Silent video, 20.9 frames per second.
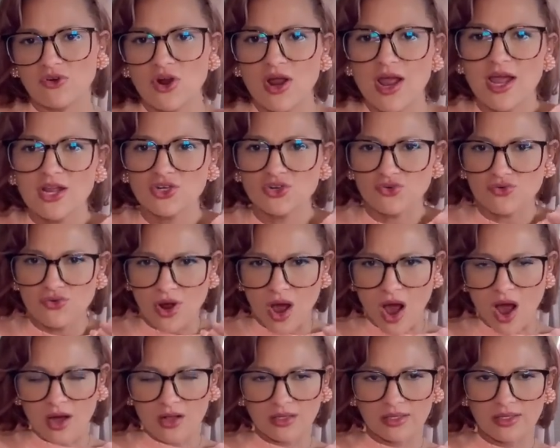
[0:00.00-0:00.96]
and you're
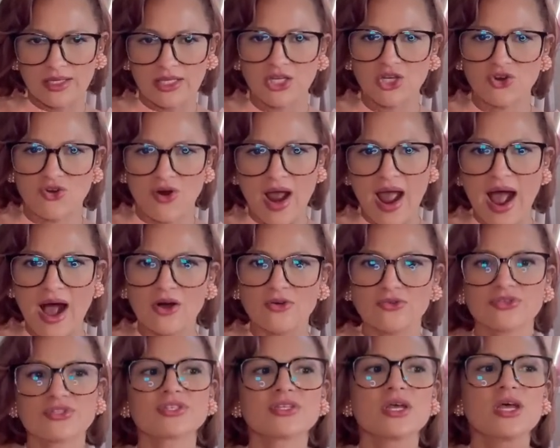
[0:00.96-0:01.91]
not cleaning your
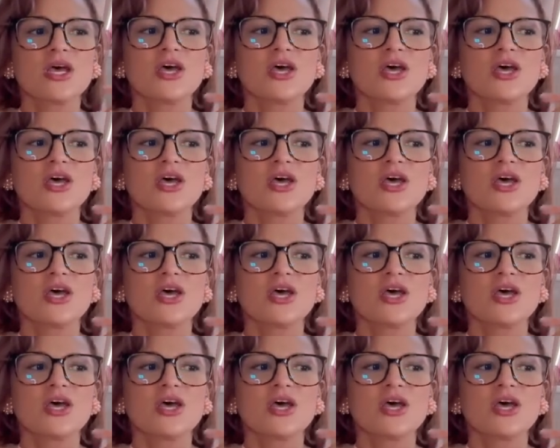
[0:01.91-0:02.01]
house.